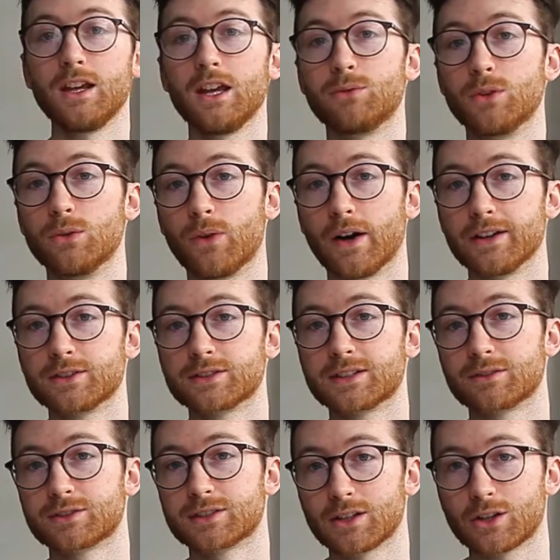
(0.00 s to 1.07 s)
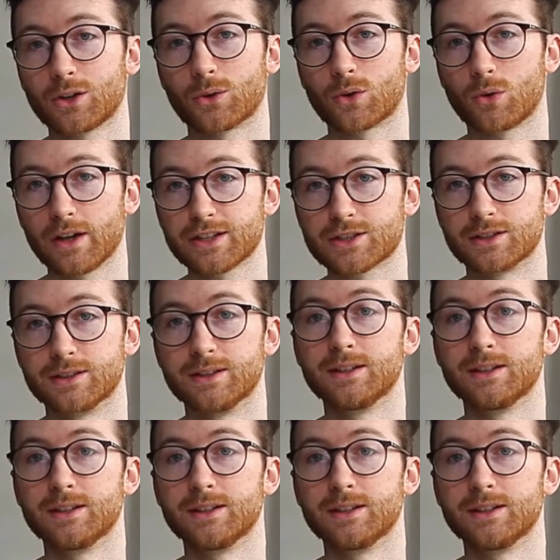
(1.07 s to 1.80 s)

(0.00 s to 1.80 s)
If you find yourself stuck on a question,